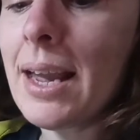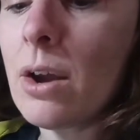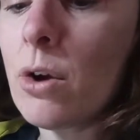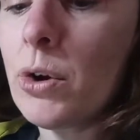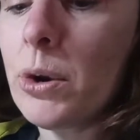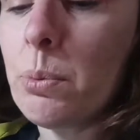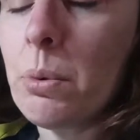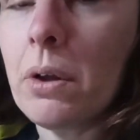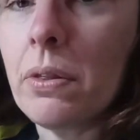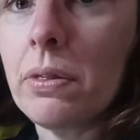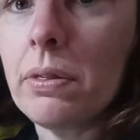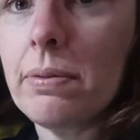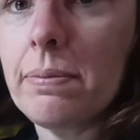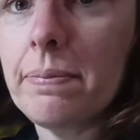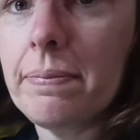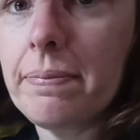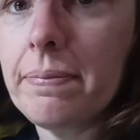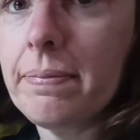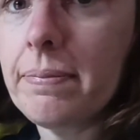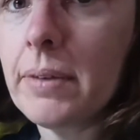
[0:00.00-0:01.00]
only
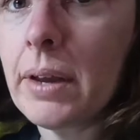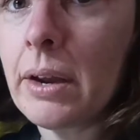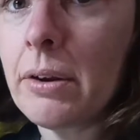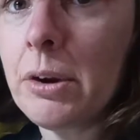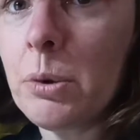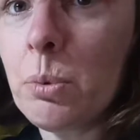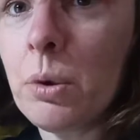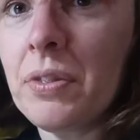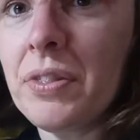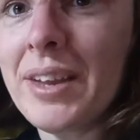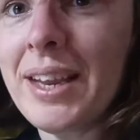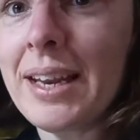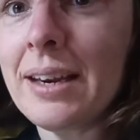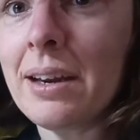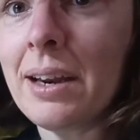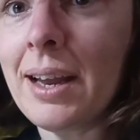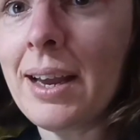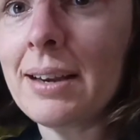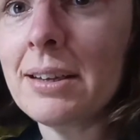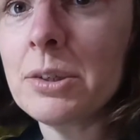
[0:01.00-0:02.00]
want the inner
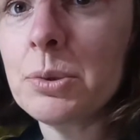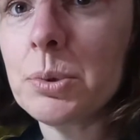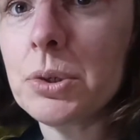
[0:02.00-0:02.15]
legs,